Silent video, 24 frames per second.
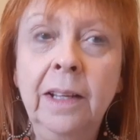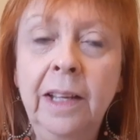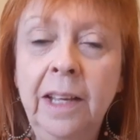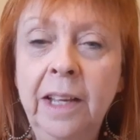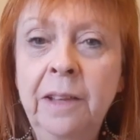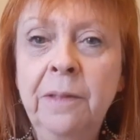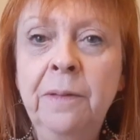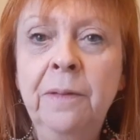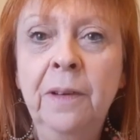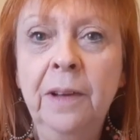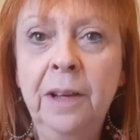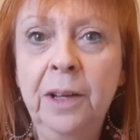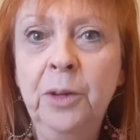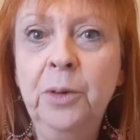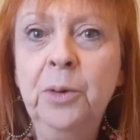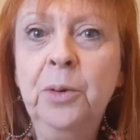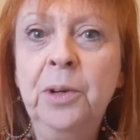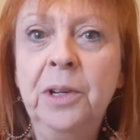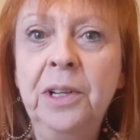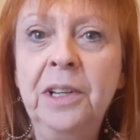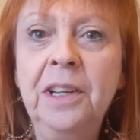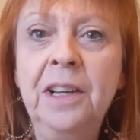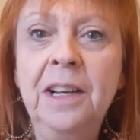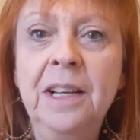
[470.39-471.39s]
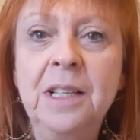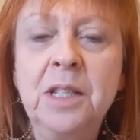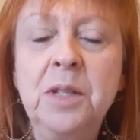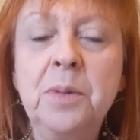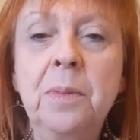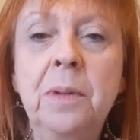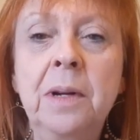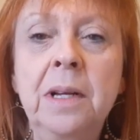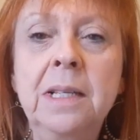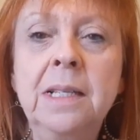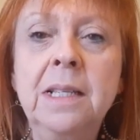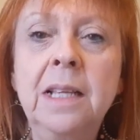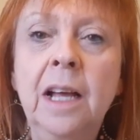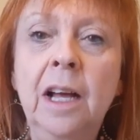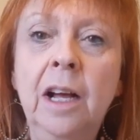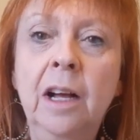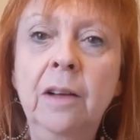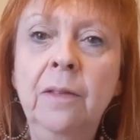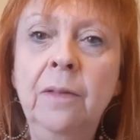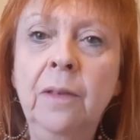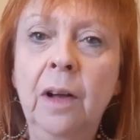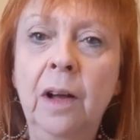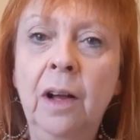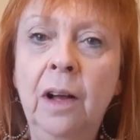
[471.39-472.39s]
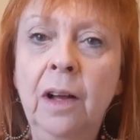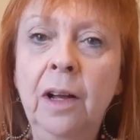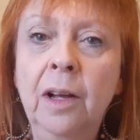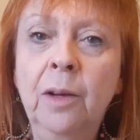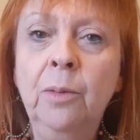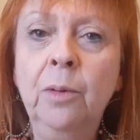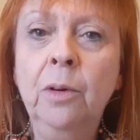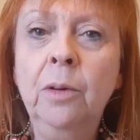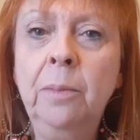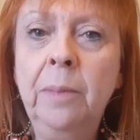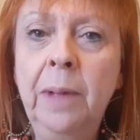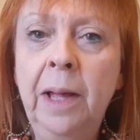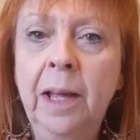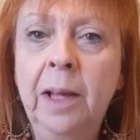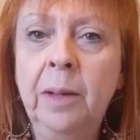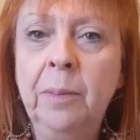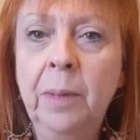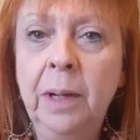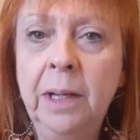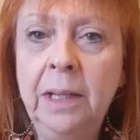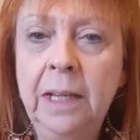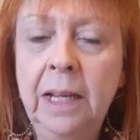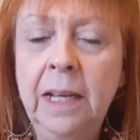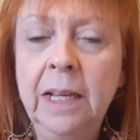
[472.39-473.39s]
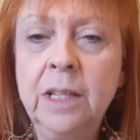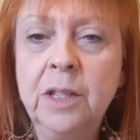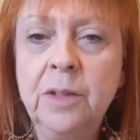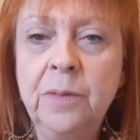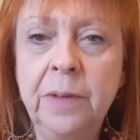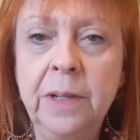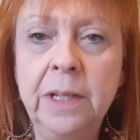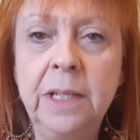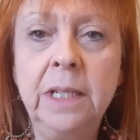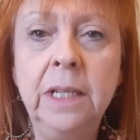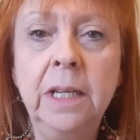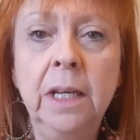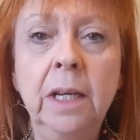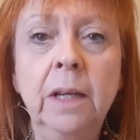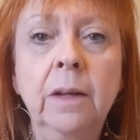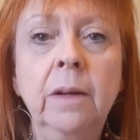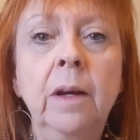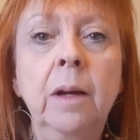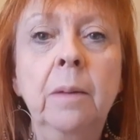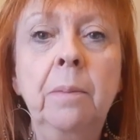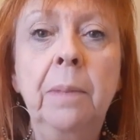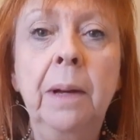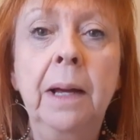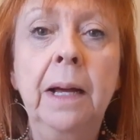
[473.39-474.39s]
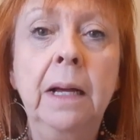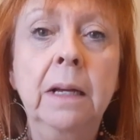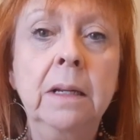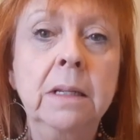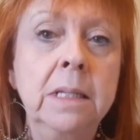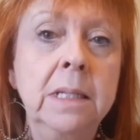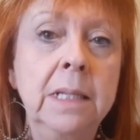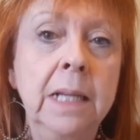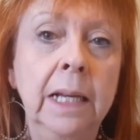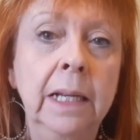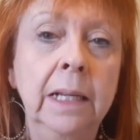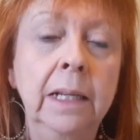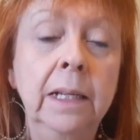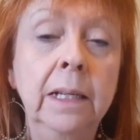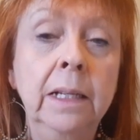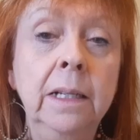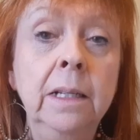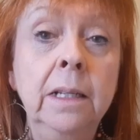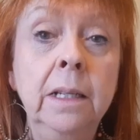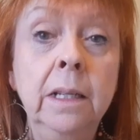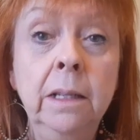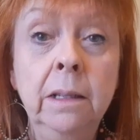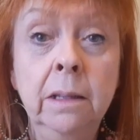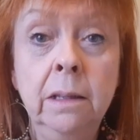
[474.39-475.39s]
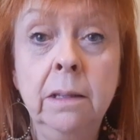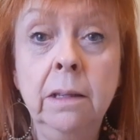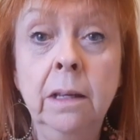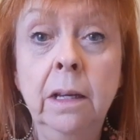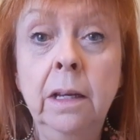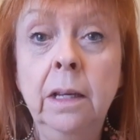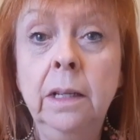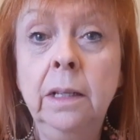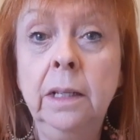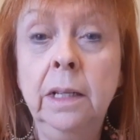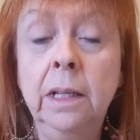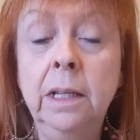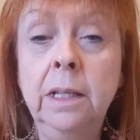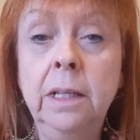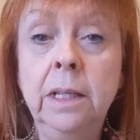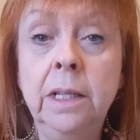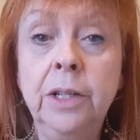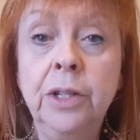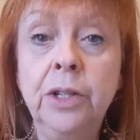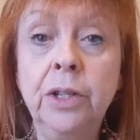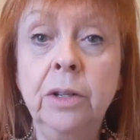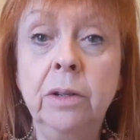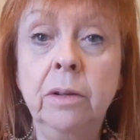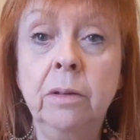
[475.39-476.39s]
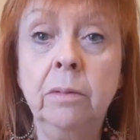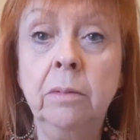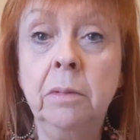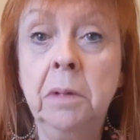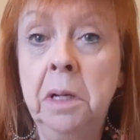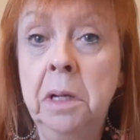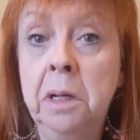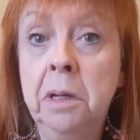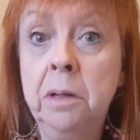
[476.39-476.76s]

If I organise myself, I will make my next video about second and third conditional.